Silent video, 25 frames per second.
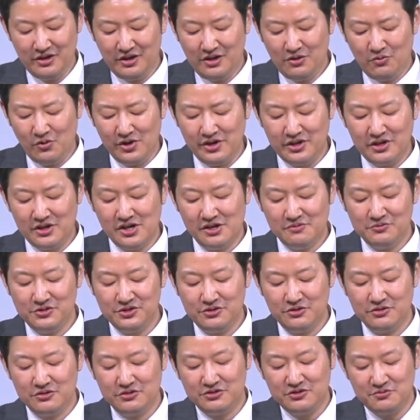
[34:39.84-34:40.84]
when it comes
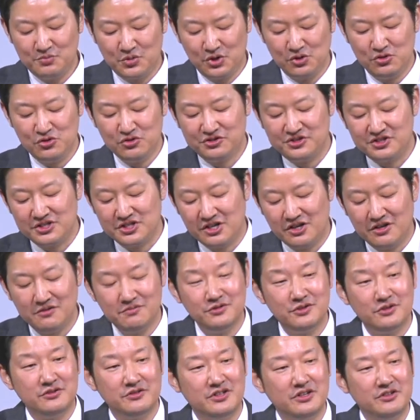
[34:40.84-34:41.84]
to spiritual stuff,
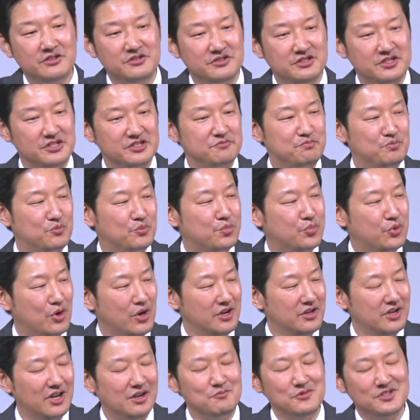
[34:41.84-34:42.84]
there's
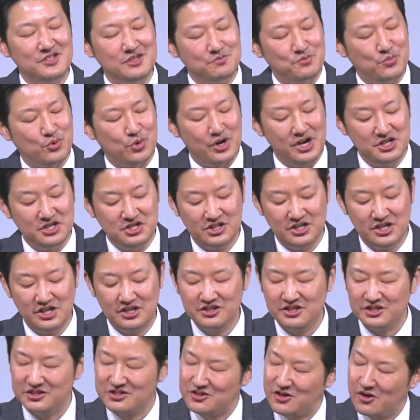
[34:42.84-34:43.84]
depression,
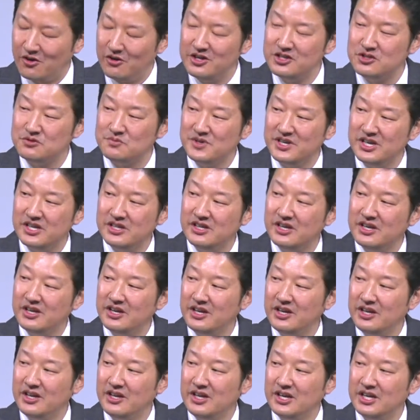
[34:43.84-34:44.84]
discouragement,
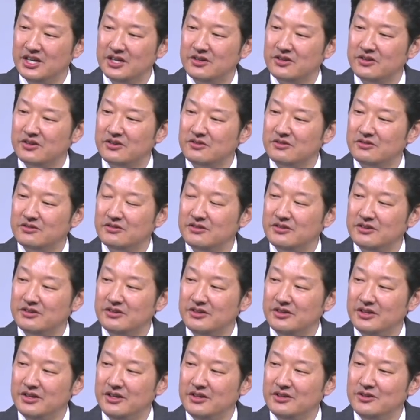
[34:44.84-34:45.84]

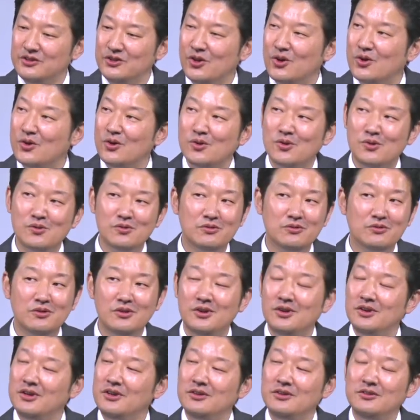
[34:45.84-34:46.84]
no
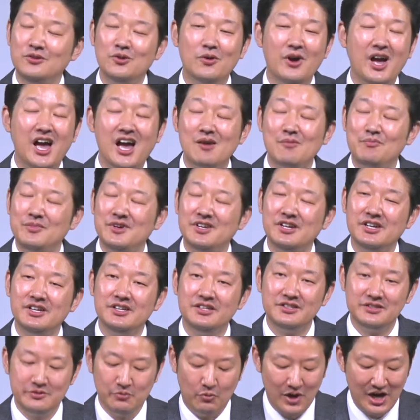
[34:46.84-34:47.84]

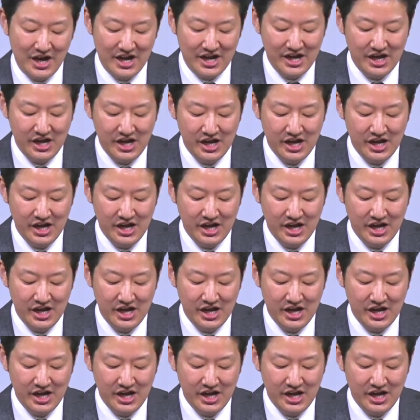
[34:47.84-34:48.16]
happiness. Why?